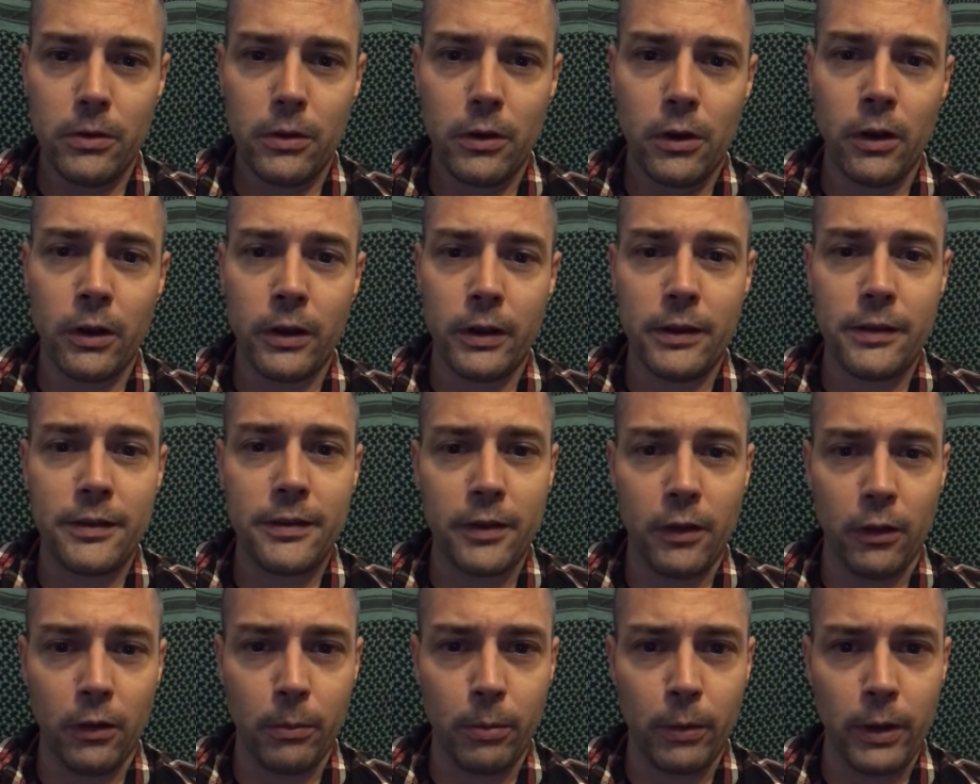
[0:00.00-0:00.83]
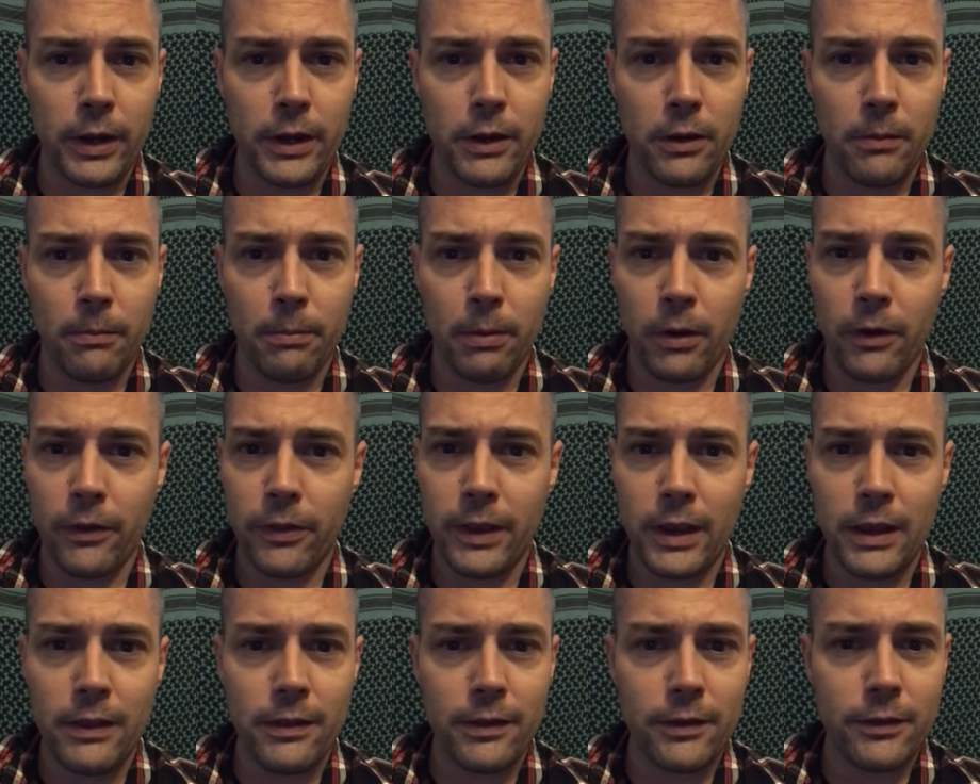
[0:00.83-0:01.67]
are going to celebrate your
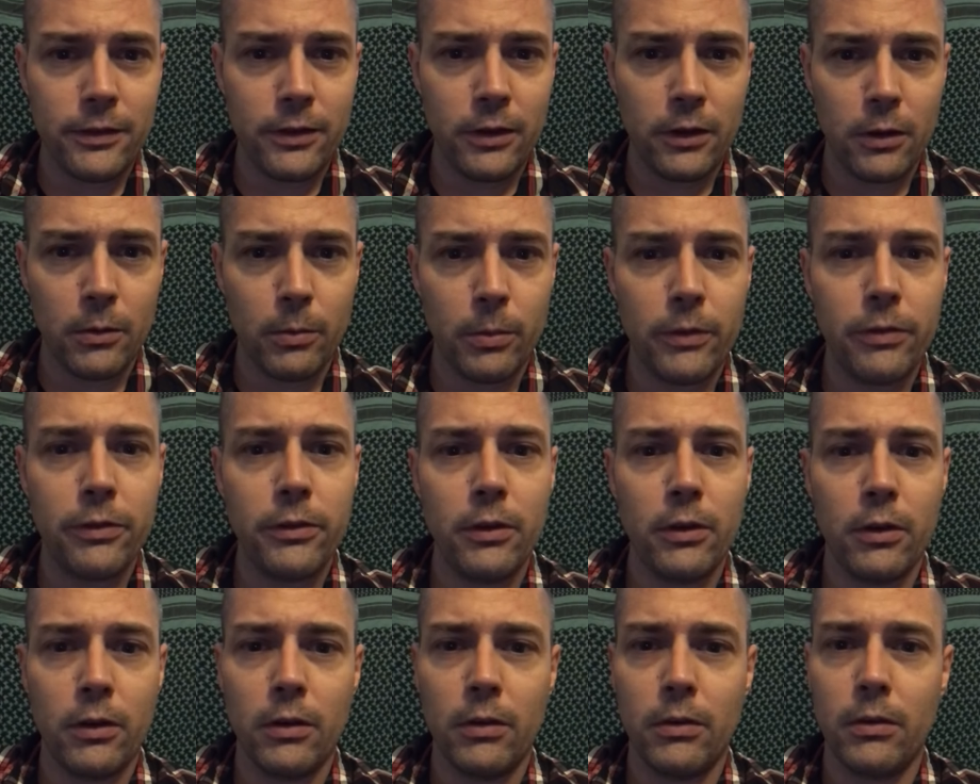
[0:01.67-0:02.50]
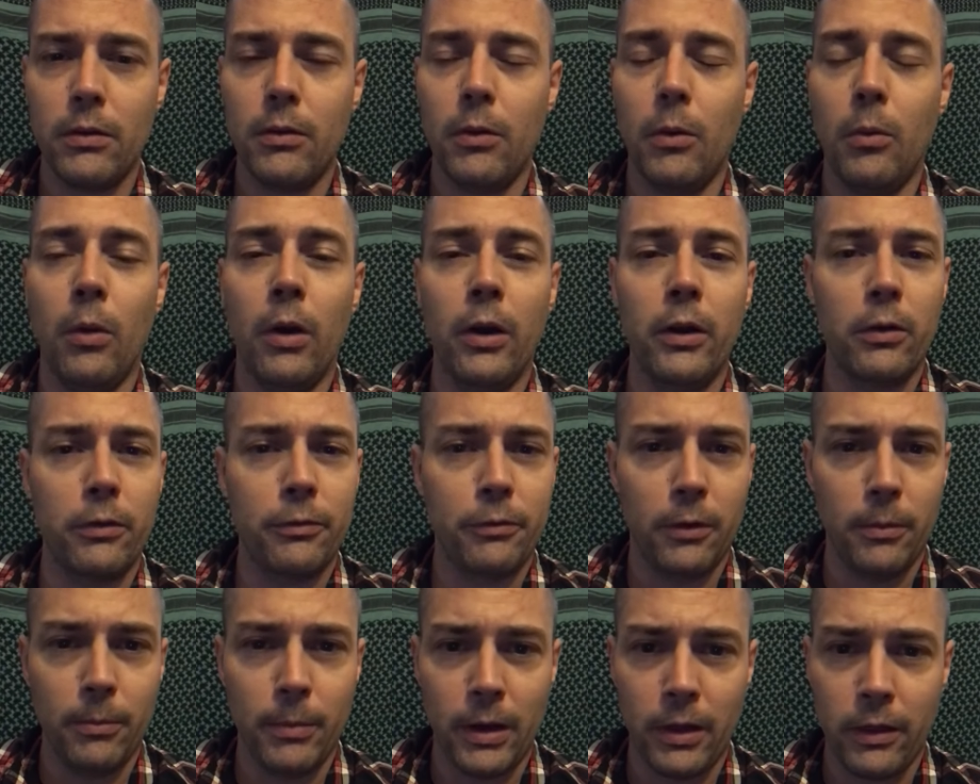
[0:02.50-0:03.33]
birthday this year with your
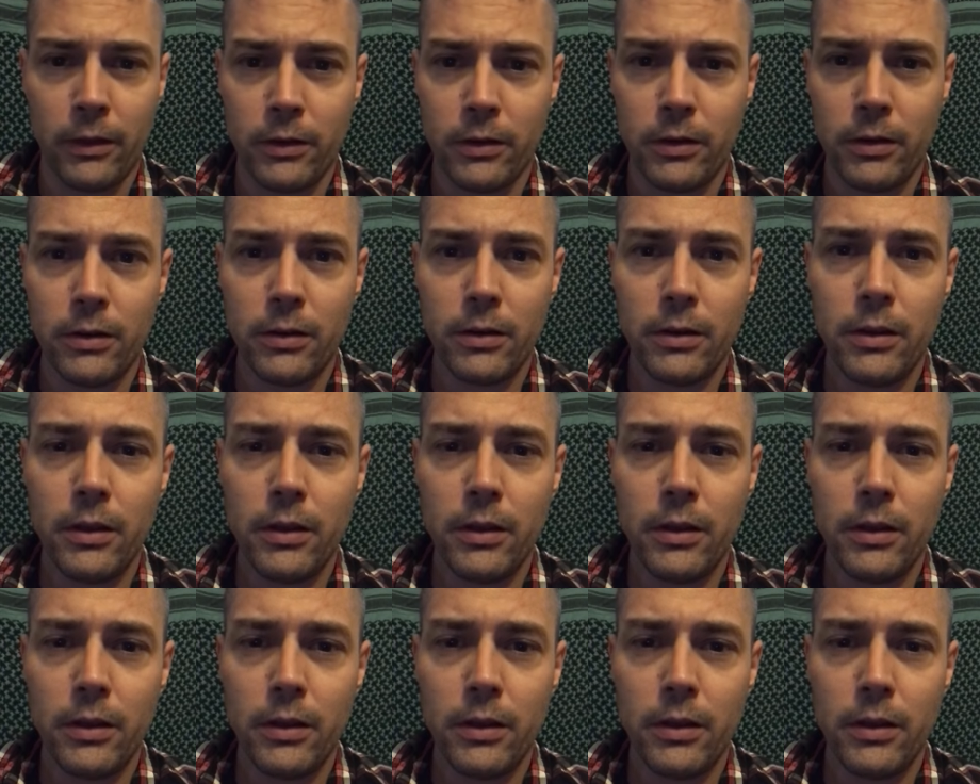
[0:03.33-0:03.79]
wonderful mother